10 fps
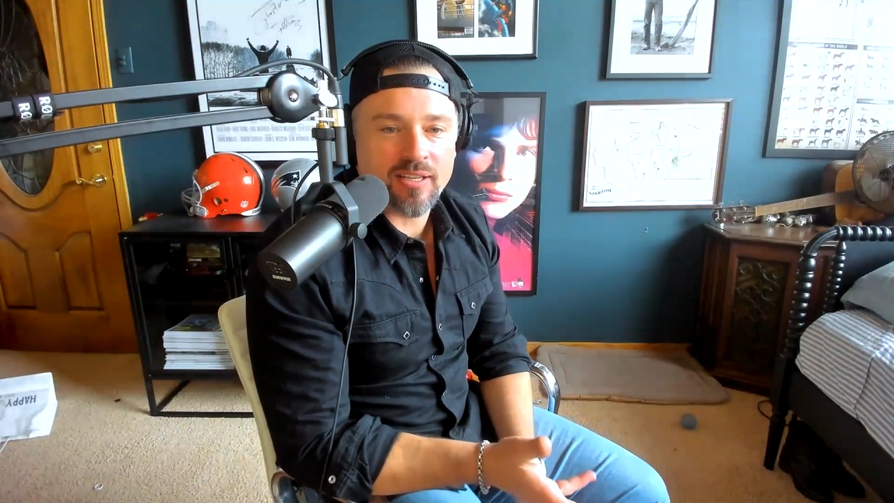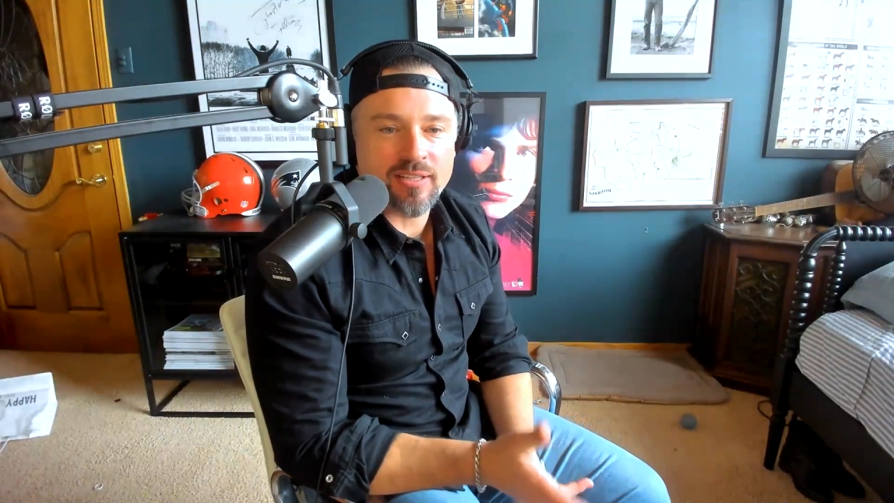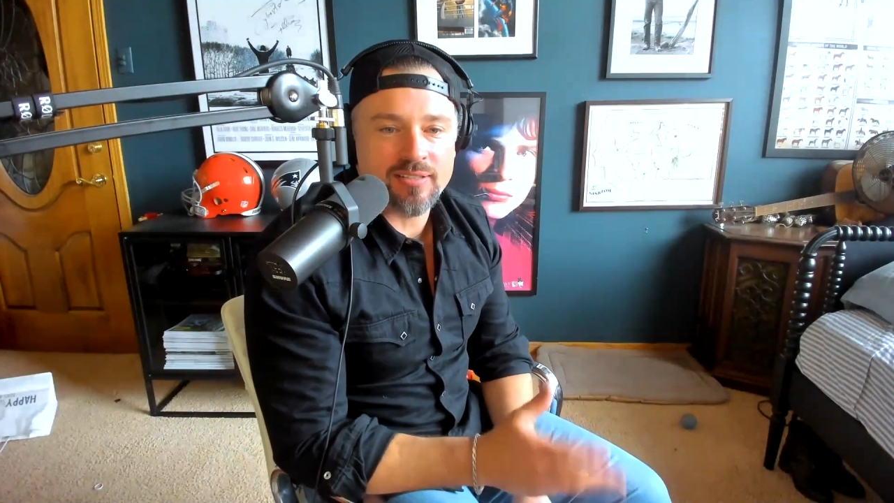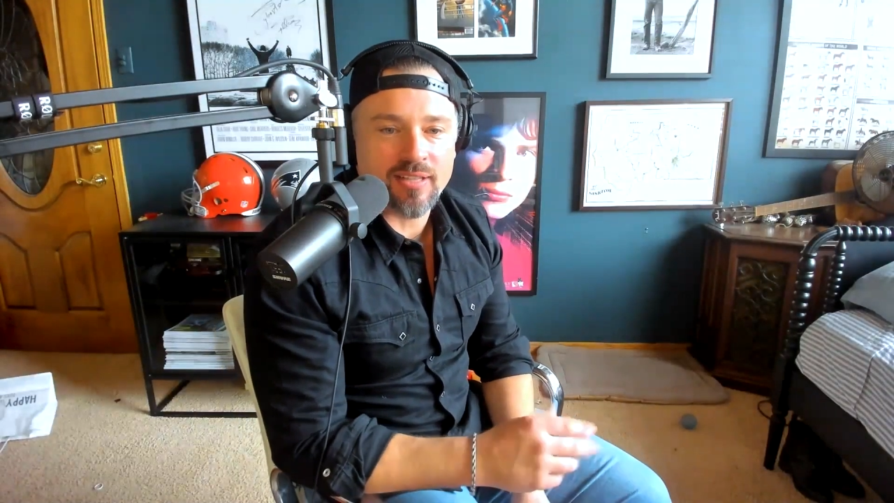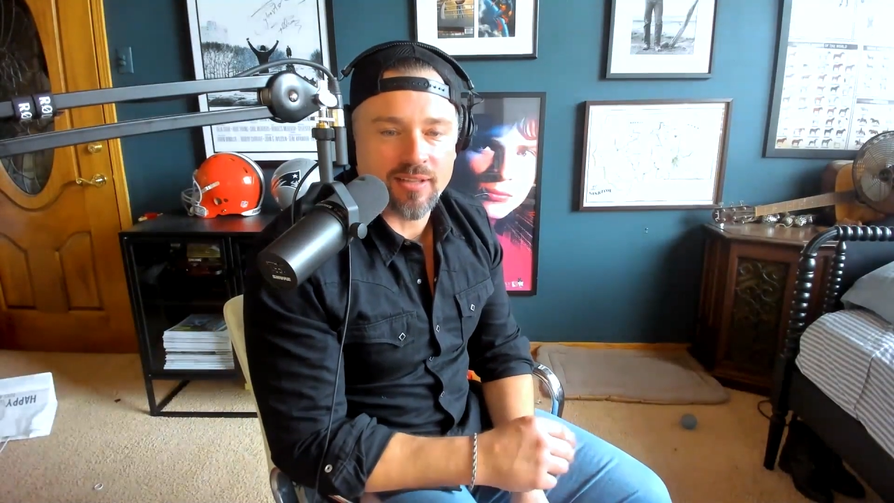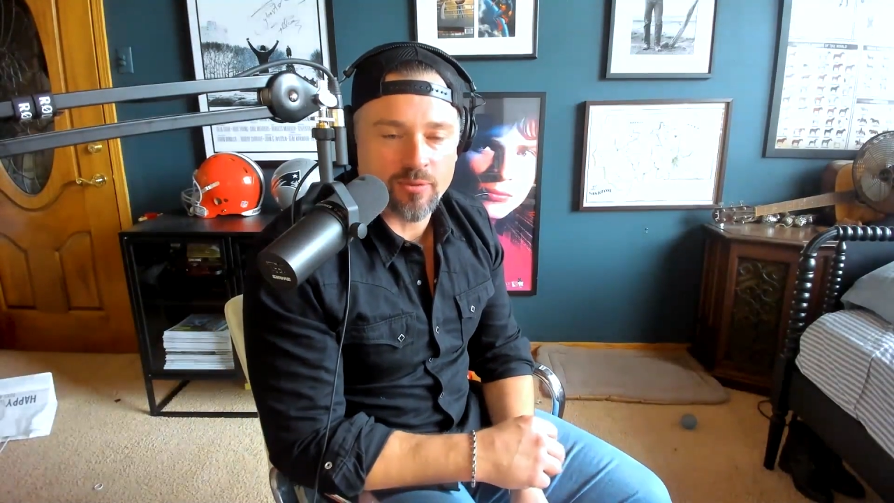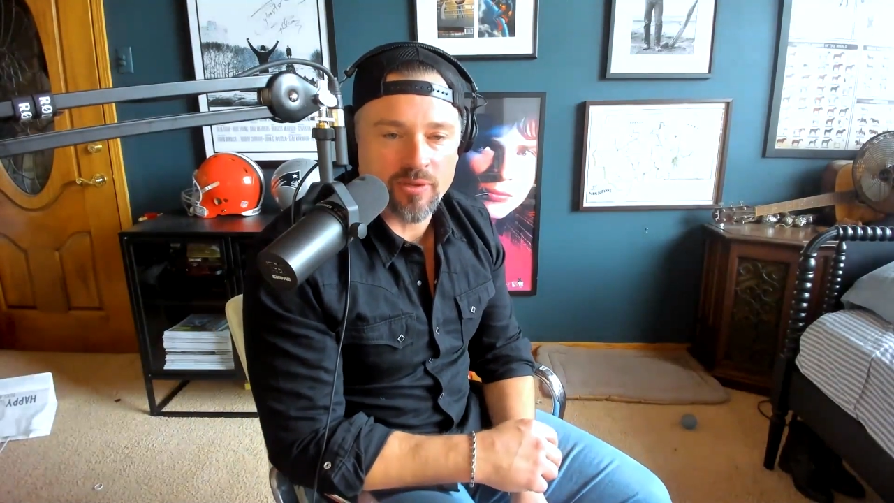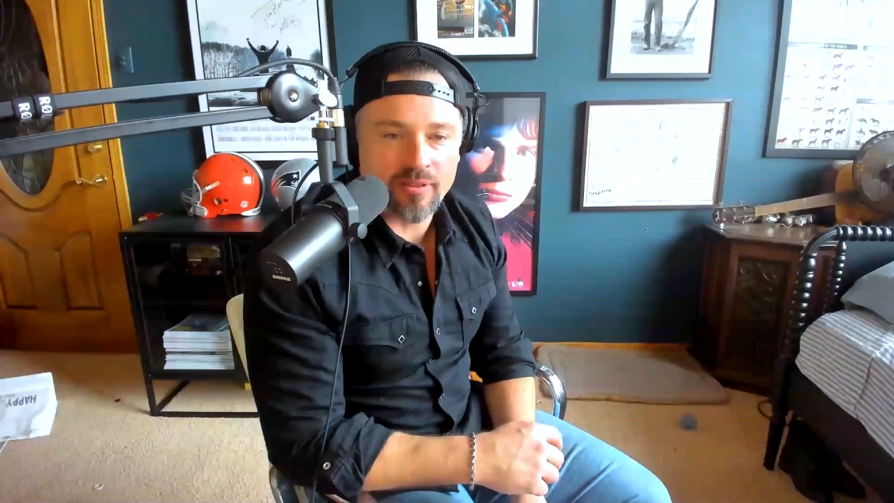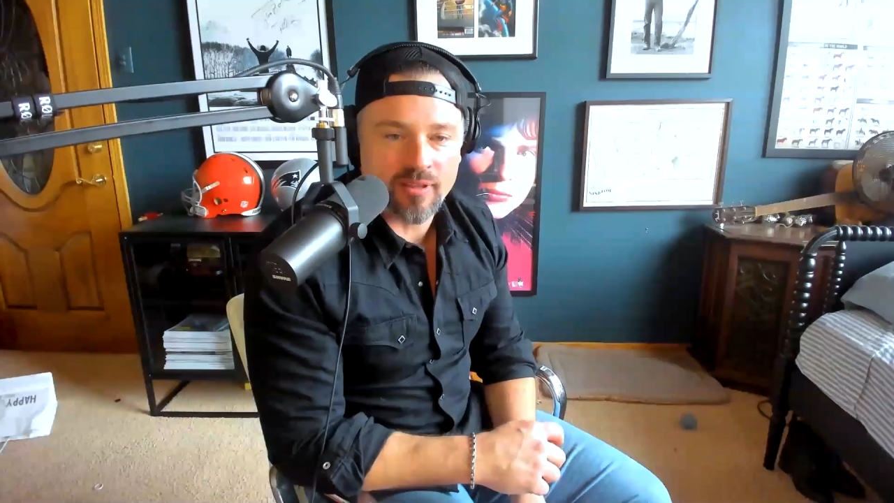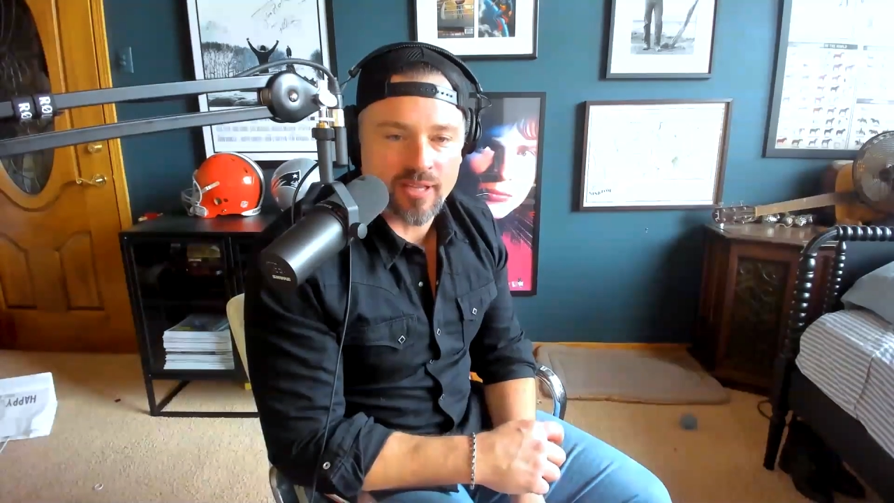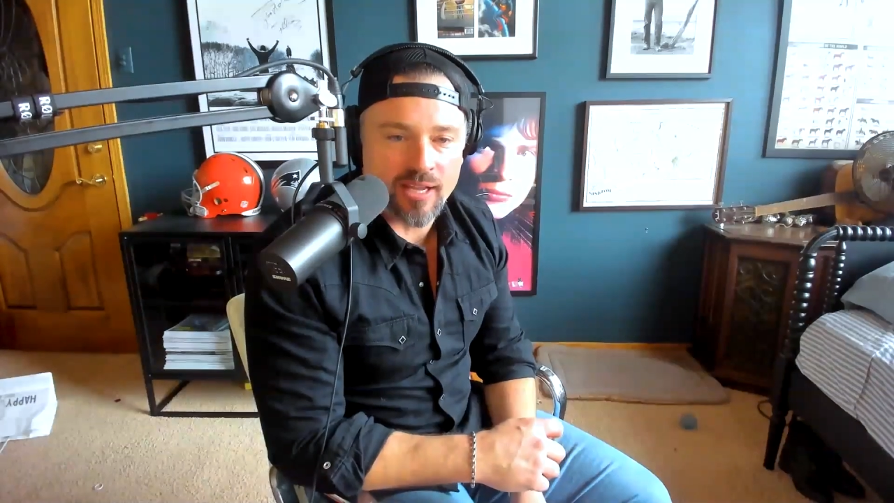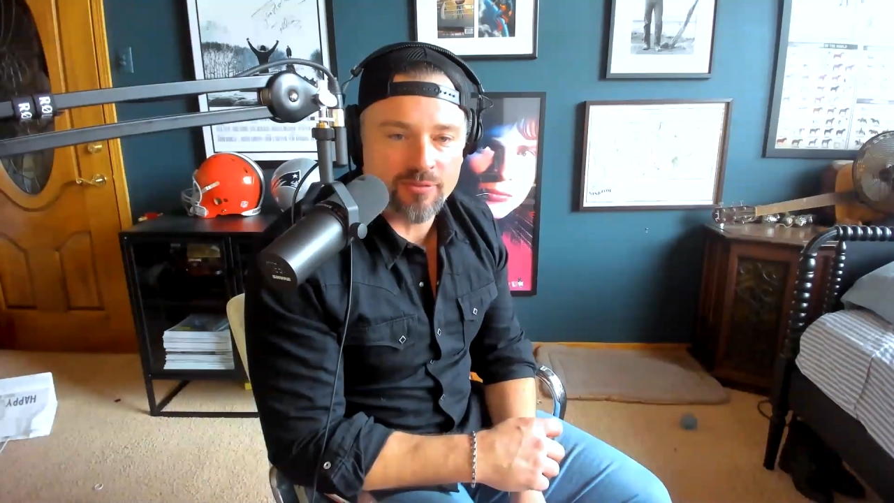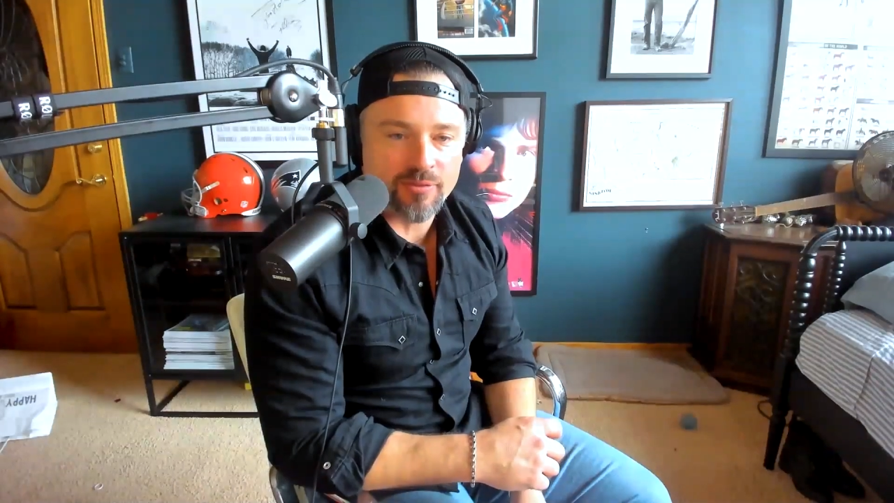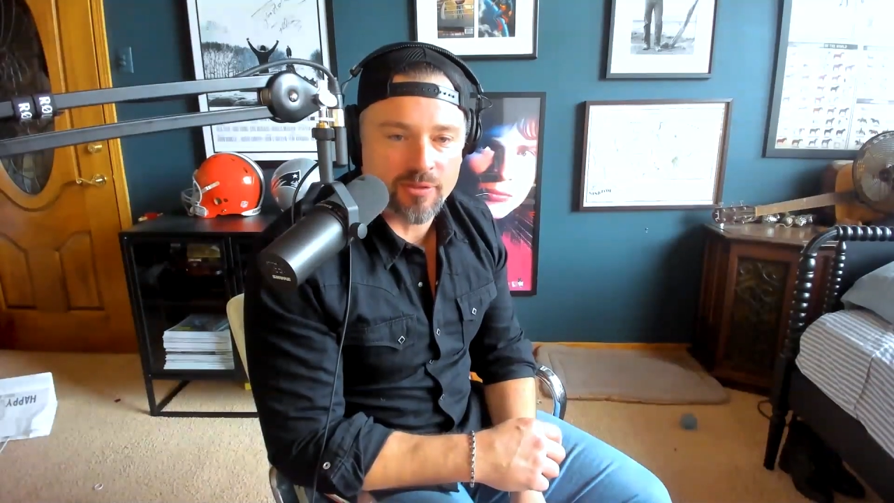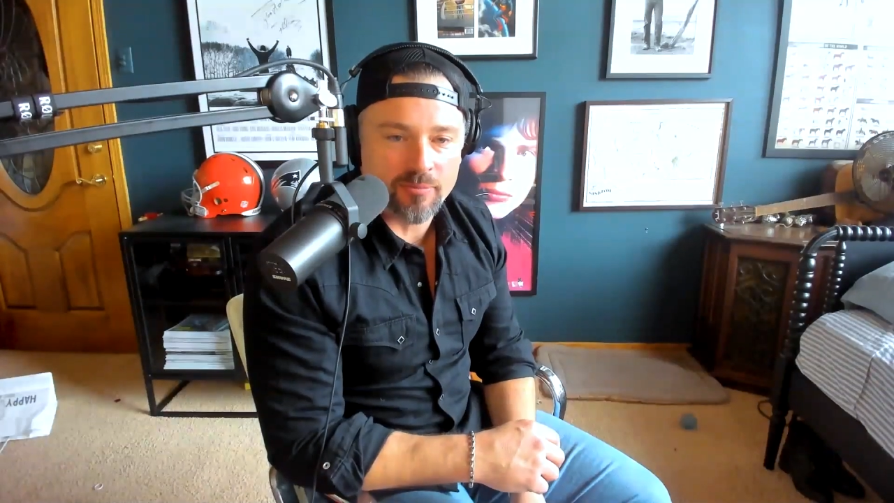the cellar with the guy
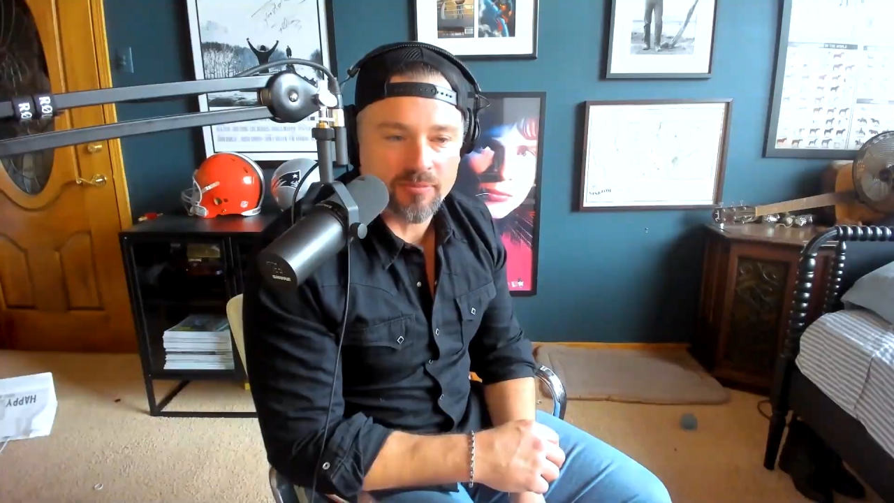from oh,